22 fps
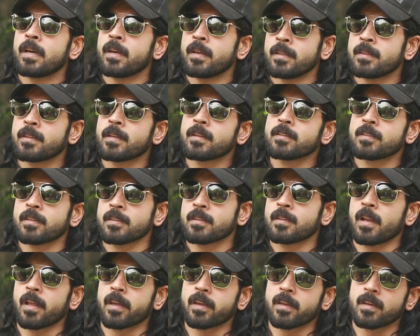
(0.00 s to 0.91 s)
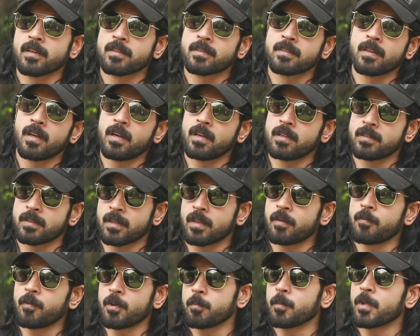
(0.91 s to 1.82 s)
Indrajit Lankesh has
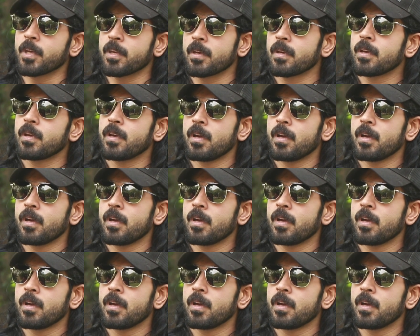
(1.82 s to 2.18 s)
given me.